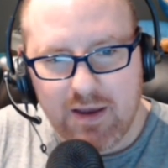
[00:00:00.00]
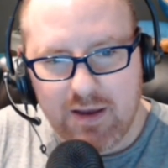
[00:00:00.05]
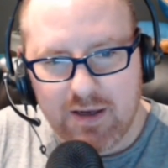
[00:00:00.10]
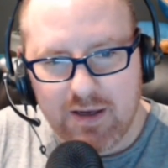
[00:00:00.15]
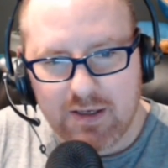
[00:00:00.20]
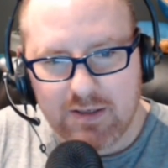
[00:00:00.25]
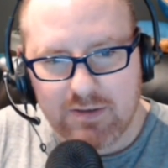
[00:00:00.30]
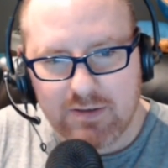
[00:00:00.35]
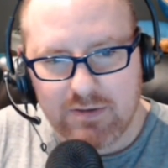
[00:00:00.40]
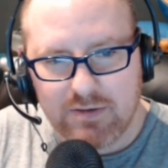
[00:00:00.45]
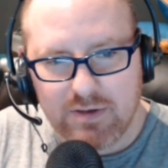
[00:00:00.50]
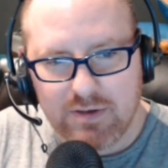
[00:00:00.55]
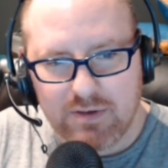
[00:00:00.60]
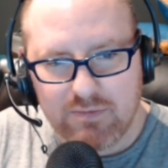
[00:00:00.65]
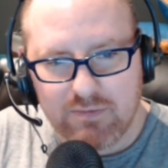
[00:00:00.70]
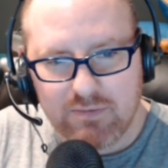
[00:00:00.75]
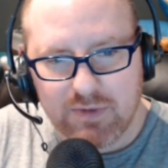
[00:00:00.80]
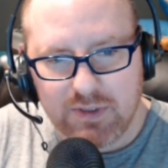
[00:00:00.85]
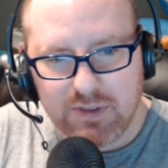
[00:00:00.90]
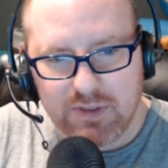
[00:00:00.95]
uh, a
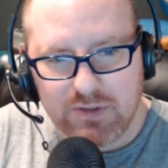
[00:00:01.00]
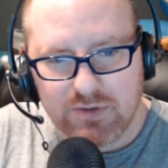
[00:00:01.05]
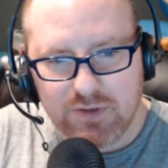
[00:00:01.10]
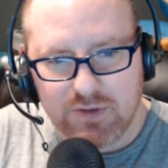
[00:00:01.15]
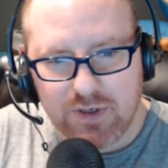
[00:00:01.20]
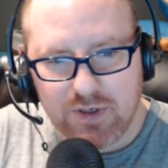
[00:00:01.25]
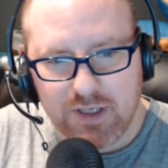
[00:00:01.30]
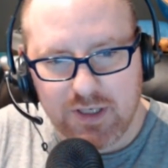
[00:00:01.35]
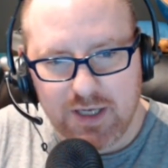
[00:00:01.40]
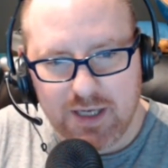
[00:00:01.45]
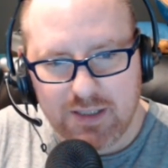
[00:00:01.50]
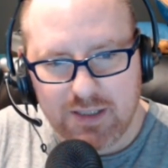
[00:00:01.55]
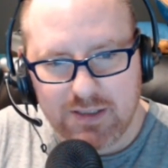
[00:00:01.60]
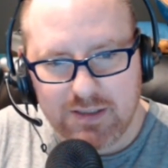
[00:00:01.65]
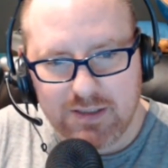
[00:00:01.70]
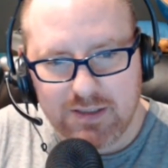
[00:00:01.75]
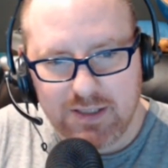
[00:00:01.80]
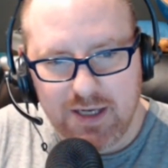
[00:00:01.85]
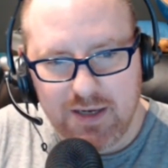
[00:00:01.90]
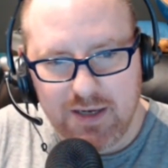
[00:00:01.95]
really strong
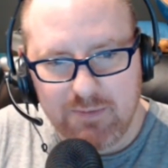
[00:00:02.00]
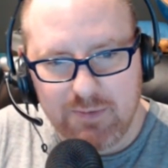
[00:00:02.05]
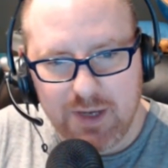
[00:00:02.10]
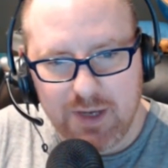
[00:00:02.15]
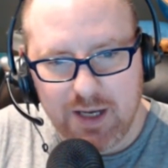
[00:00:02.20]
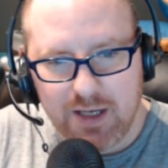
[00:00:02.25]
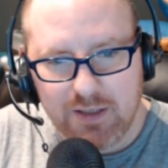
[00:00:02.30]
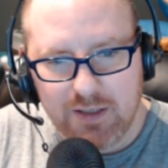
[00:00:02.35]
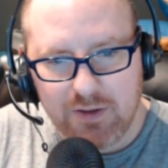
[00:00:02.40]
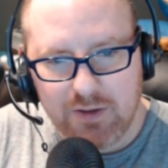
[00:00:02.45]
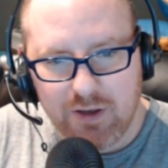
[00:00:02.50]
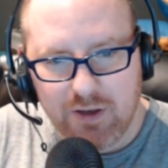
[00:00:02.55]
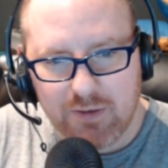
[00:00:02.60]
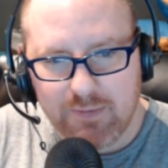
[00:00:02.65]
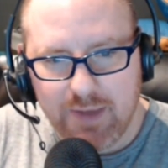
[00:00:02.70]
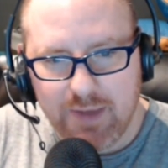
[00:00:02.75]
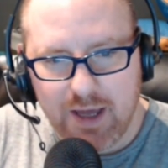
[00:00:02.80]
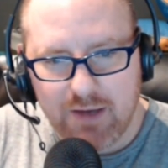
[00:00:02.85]
connected standby, long